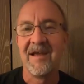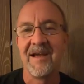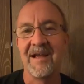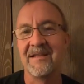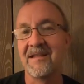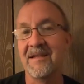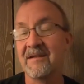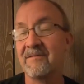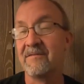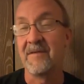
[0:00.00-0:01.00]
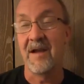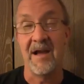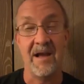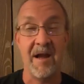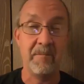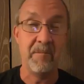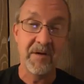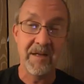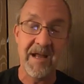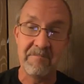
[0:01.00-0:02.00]
And I think I
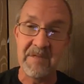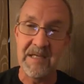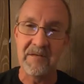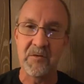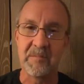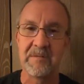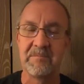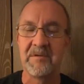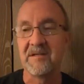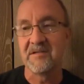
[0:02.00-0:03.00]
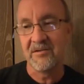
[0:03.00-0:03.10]
put it on me a little bit because,